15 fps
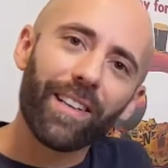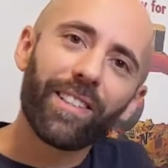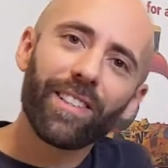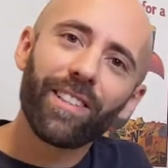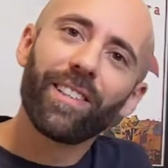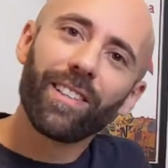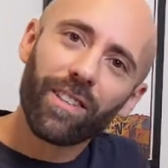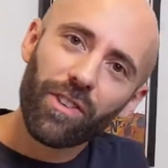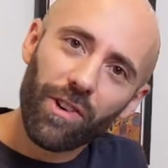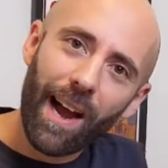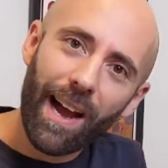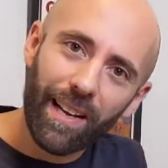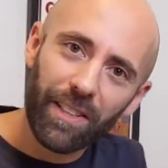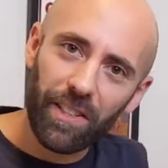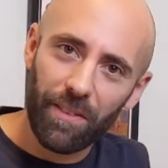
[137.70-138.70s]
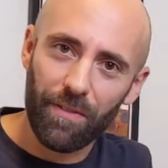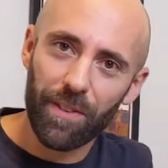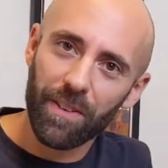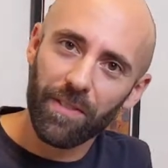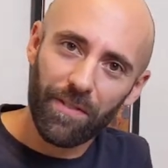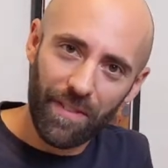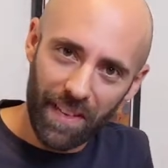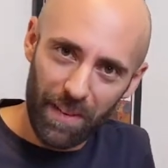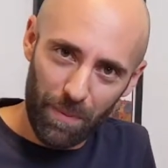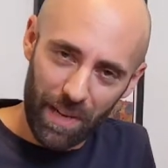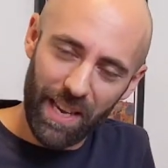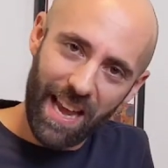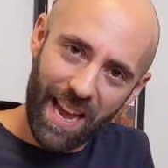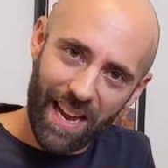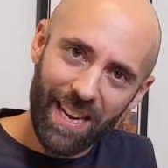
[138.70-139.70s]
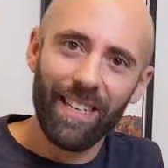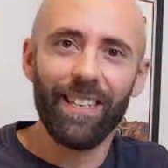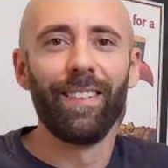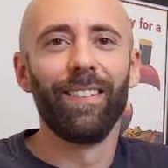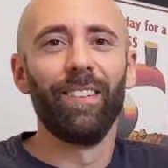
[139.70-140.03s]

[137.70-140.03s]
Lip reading: us if you don't think we can.